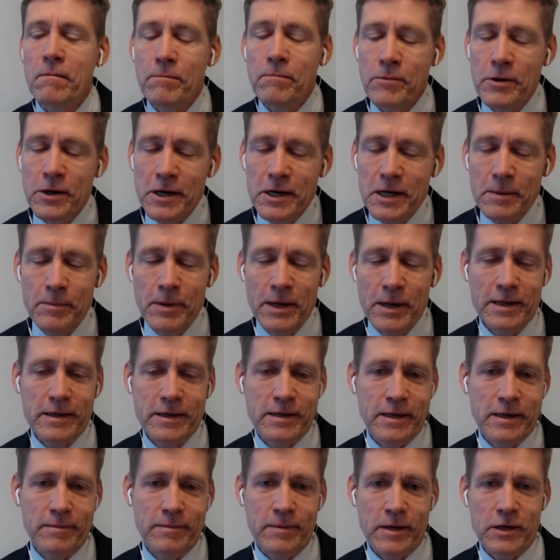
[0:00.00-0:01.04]

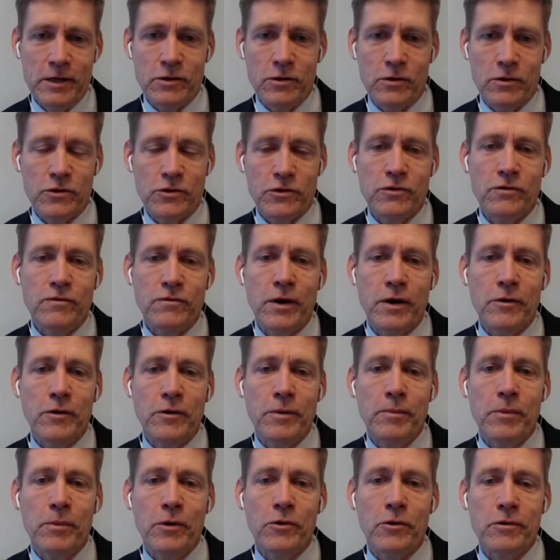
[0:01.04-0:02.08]
Predictability is also very
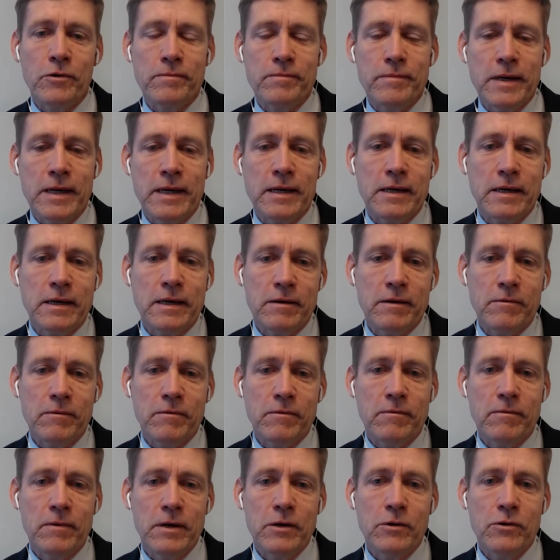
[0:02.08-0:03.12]
important, and
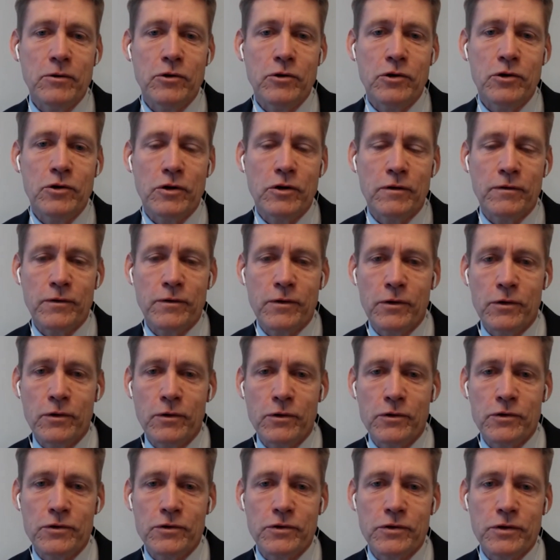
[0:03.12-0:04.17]
we could, of
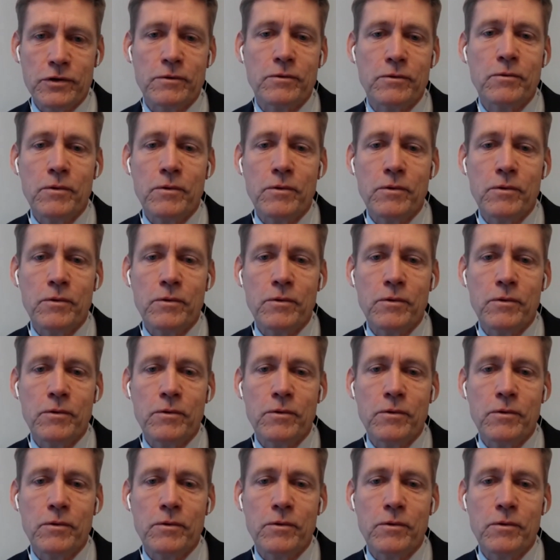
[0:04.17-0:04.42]
course,